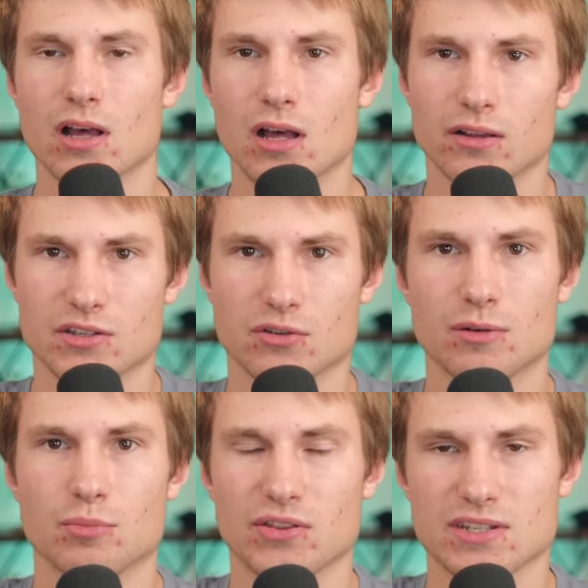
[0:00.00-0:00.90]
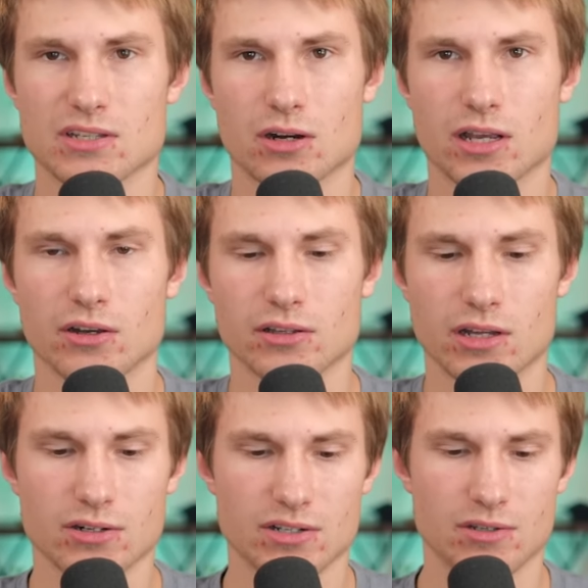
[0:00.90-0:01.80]
Let's go ahead and put this in our calculator
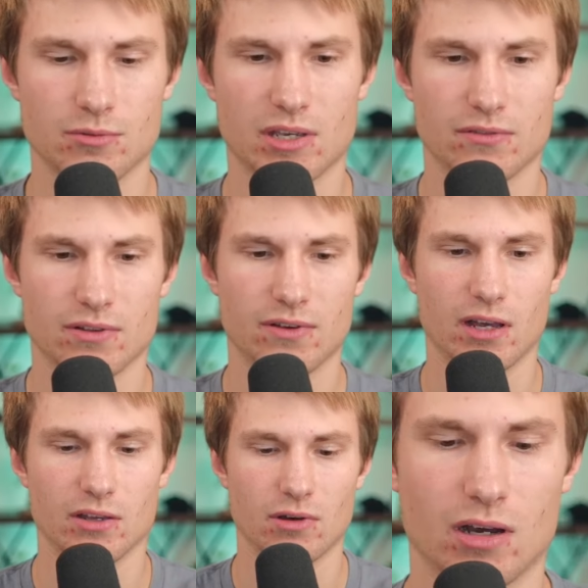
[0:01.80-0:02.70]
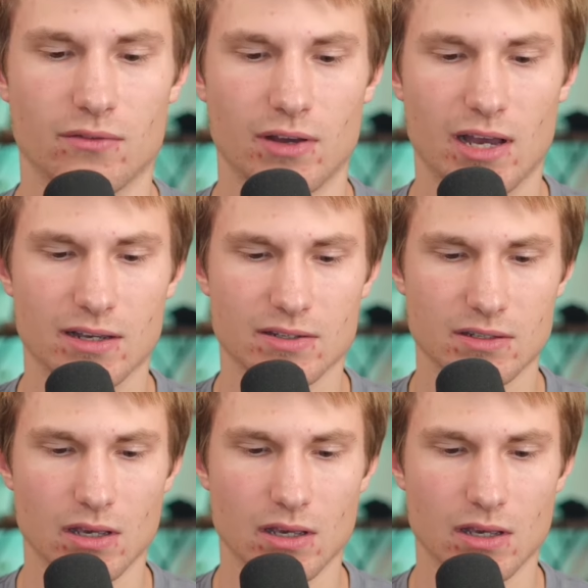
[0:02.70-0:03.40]
to see what we get for the value of x.